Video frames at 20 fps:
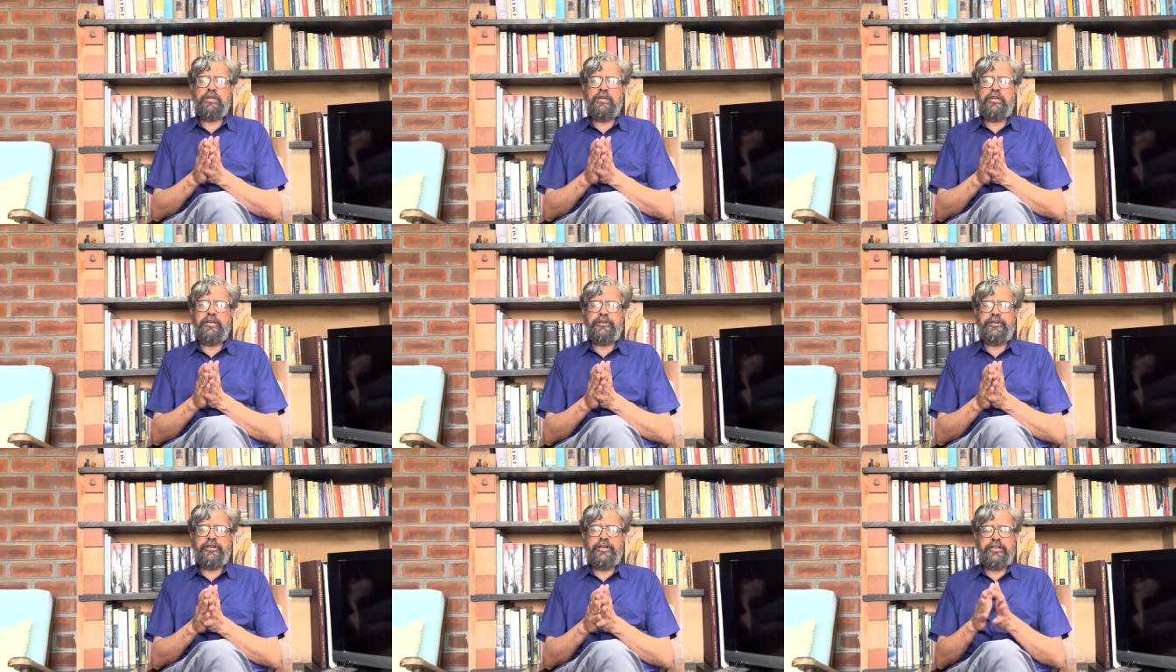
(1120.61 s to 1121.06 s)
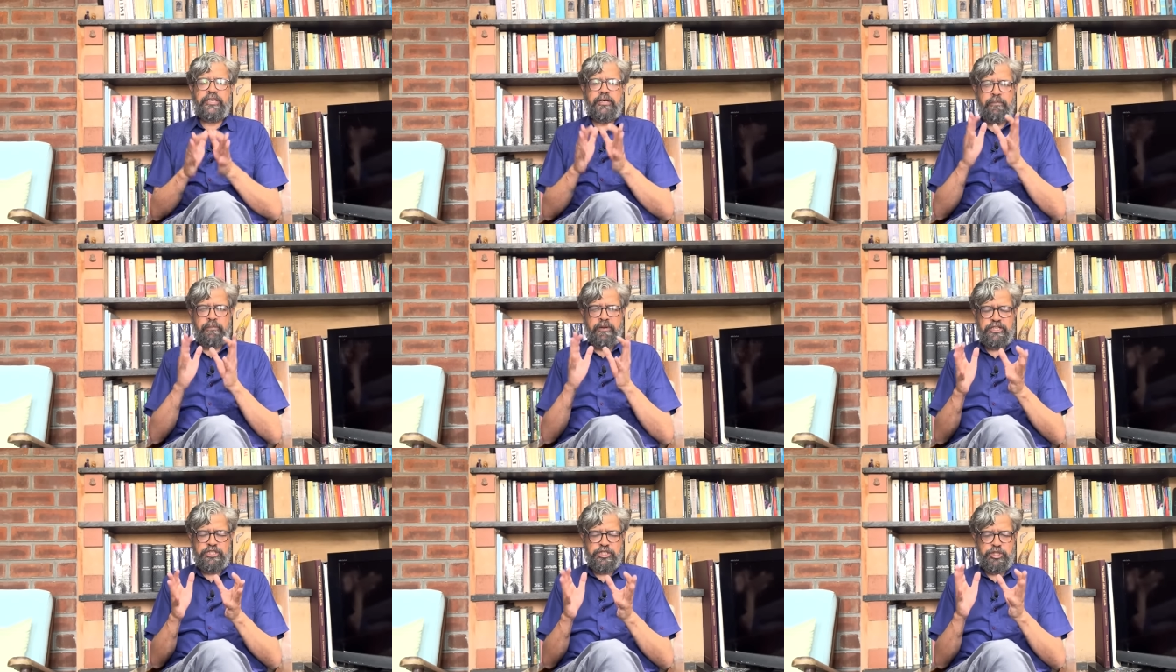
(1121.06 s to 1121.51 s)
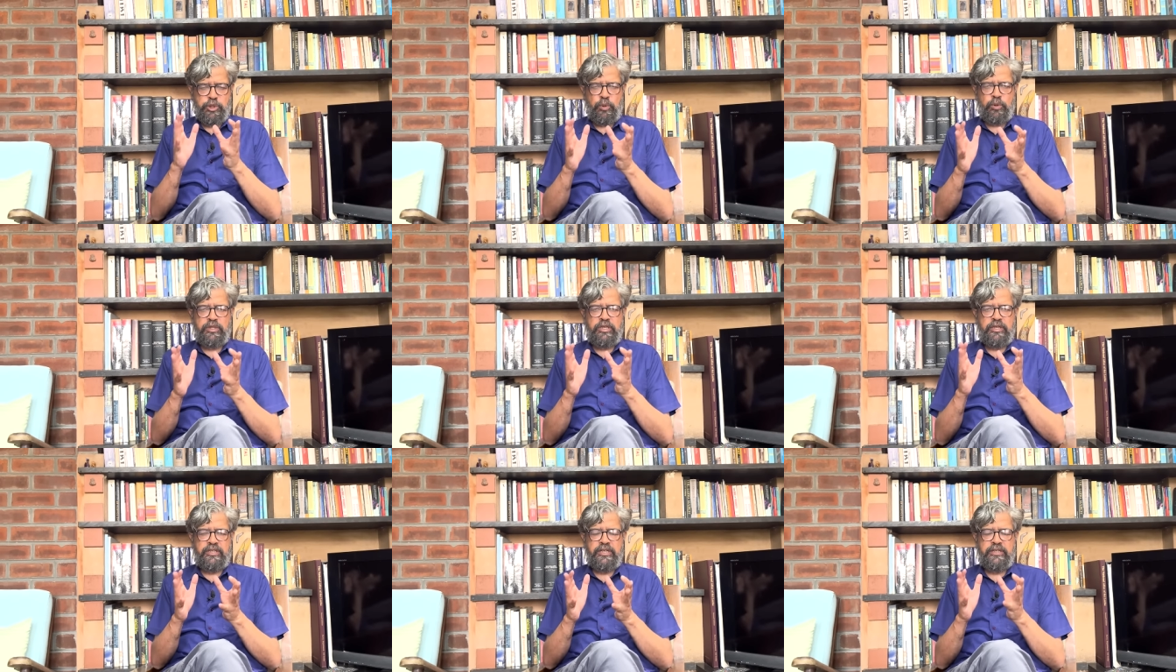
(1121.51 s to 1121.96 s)
literate and make sure
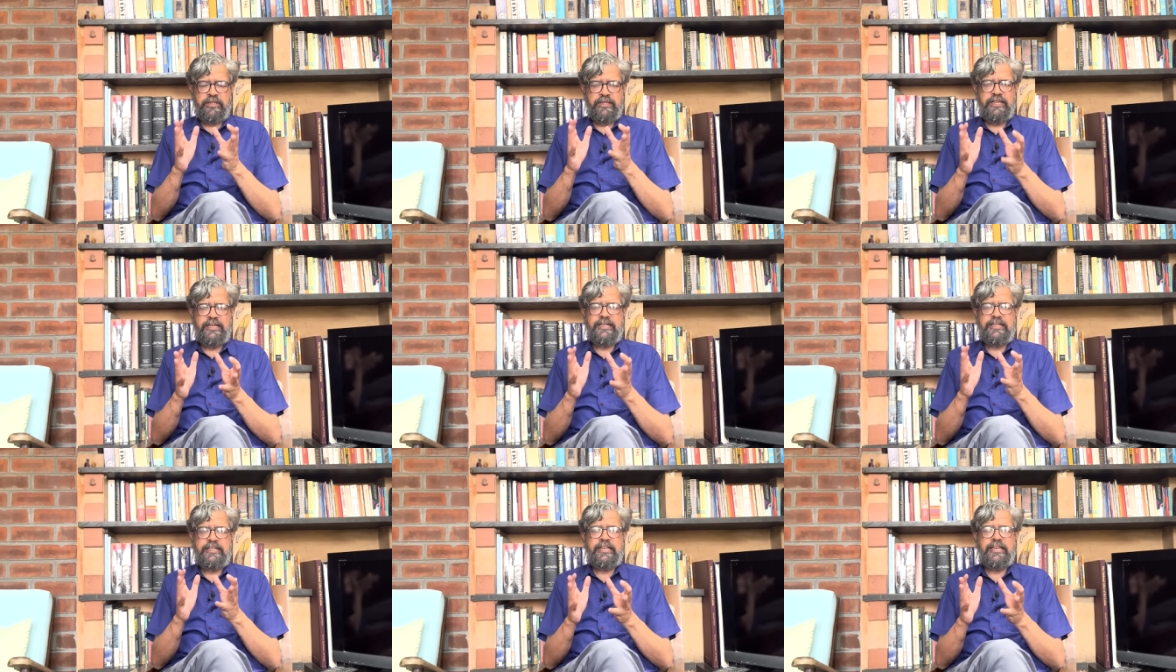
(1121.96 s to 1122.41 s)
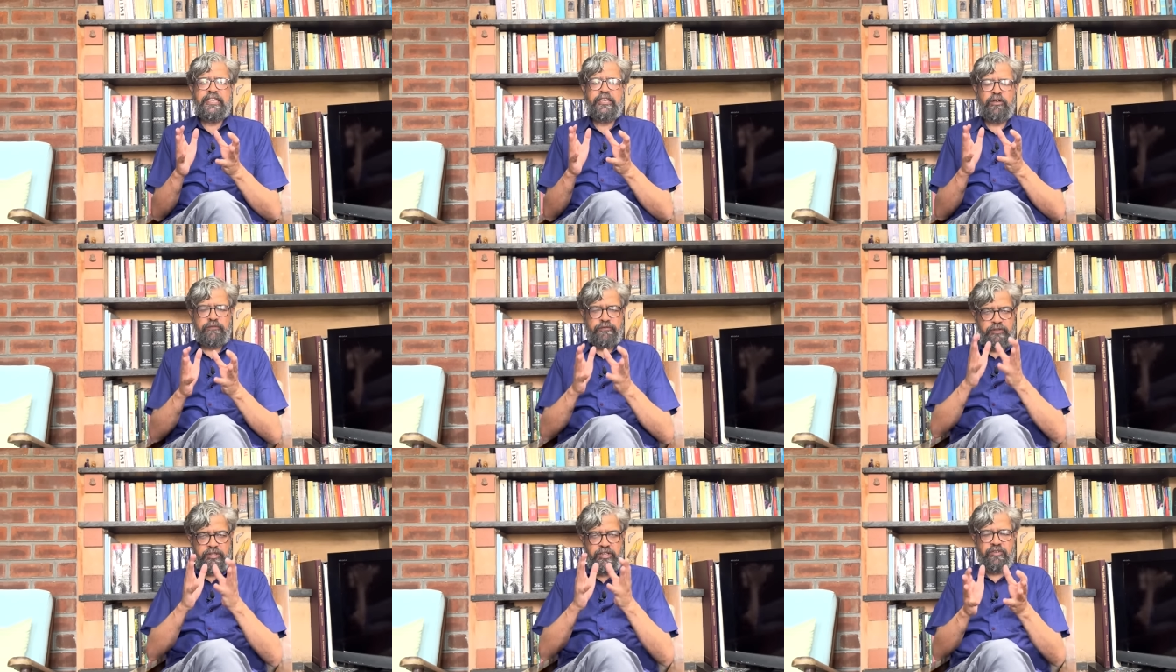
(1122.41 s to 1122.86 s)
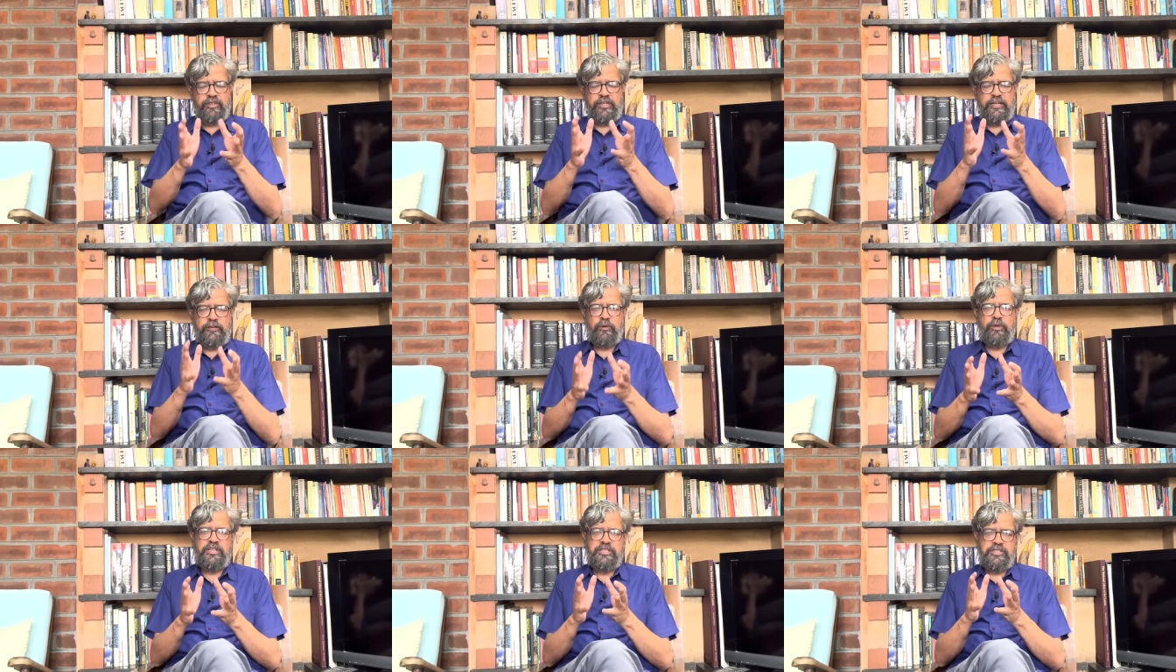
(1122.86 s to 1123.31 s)
that they take care of these
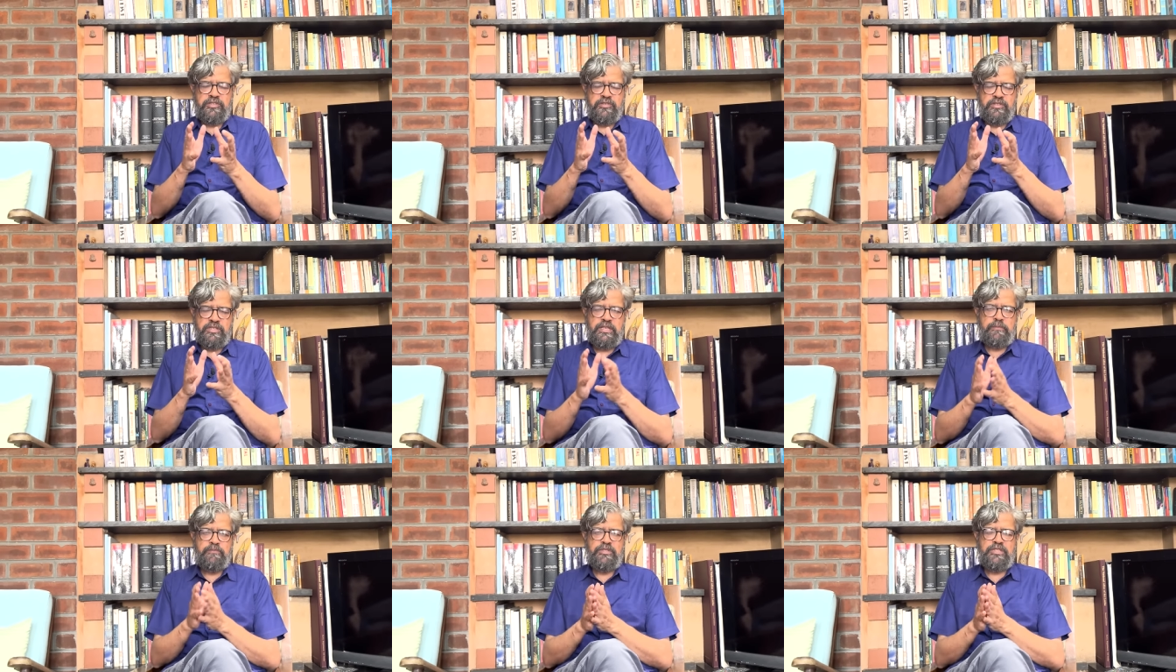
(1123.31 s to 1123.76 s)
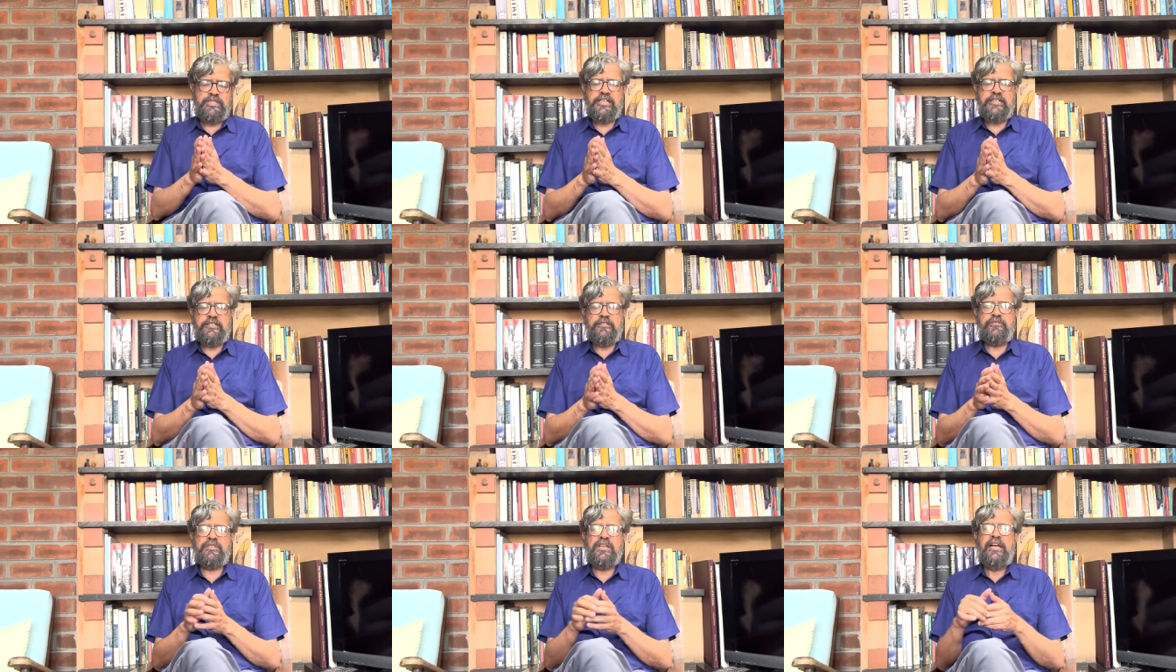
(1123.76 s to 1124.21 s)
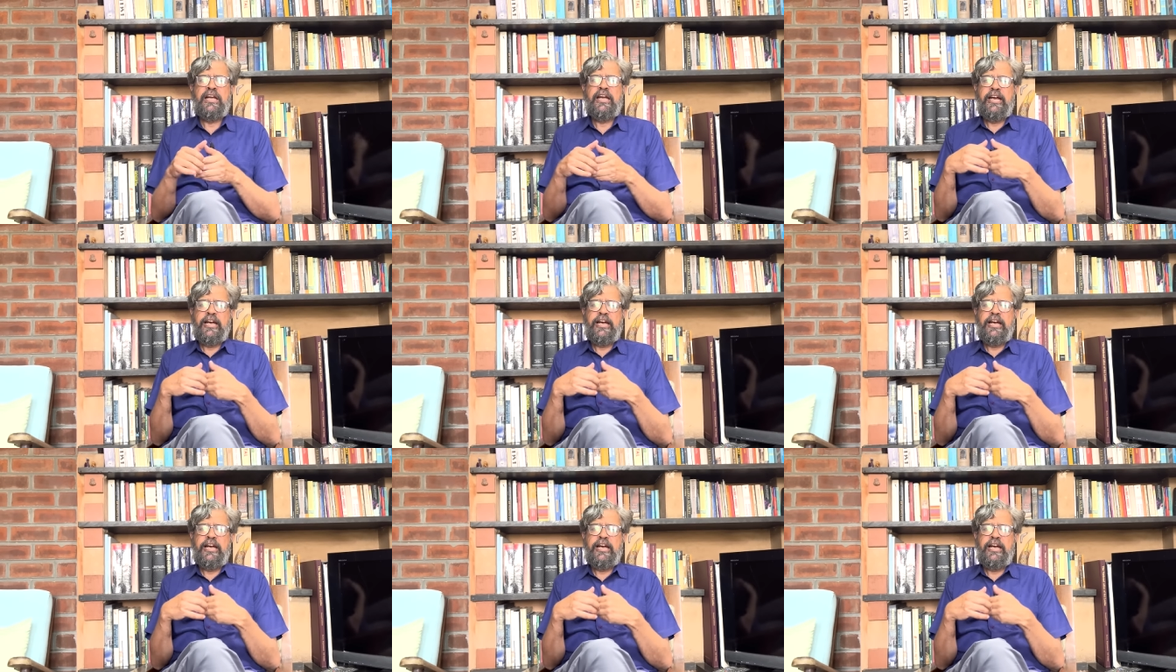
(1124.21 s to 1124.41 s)
regulations themselves,